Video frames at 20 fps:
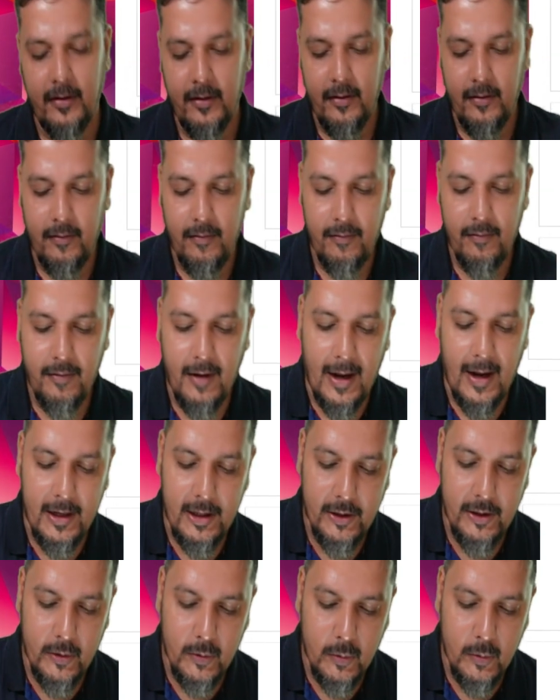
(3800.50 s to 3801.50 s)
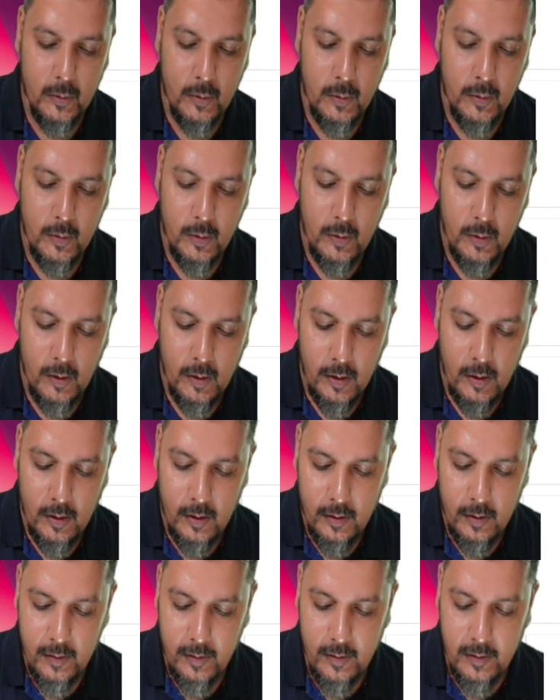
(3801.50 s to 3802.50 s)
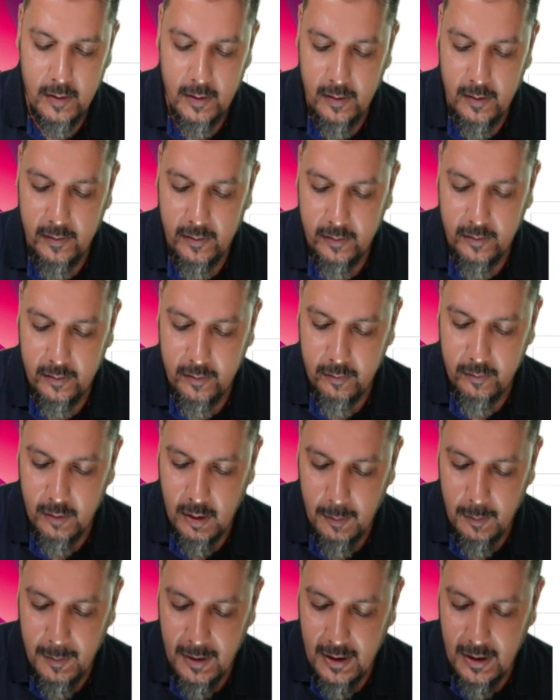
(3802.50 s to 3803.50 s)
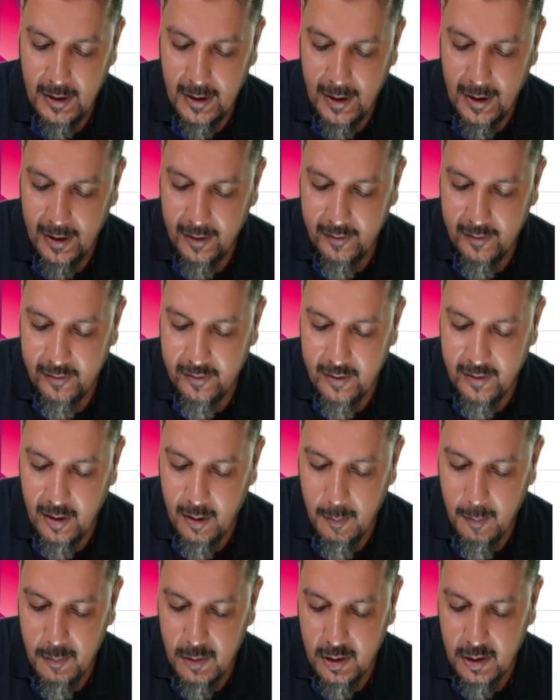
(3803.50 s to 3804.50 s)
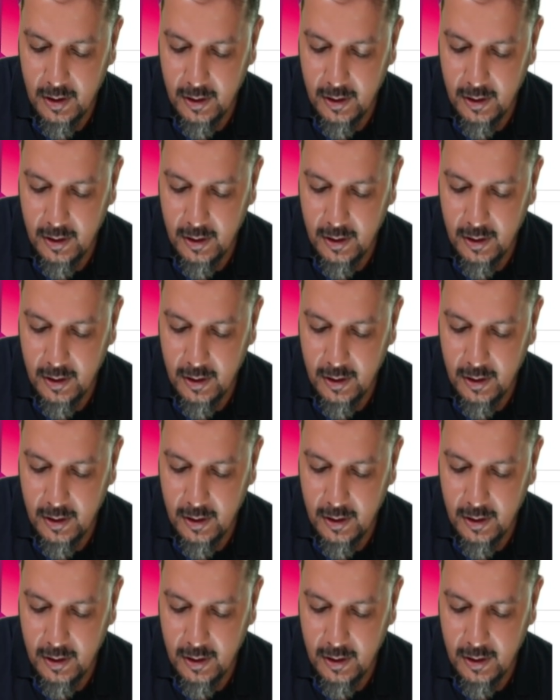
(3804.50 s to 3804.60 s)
value, this will be exempt